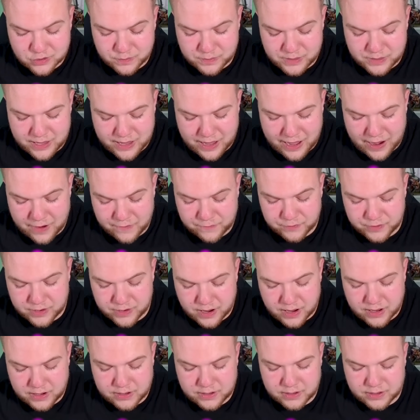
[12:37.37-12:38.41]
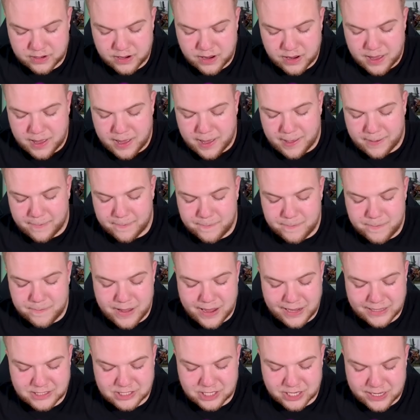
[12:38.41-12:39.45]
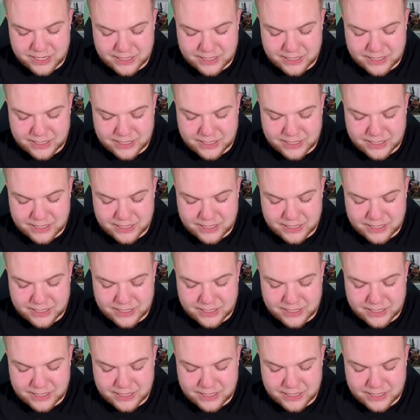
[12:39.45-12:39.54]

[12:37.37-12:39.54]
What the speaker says: to me every other match.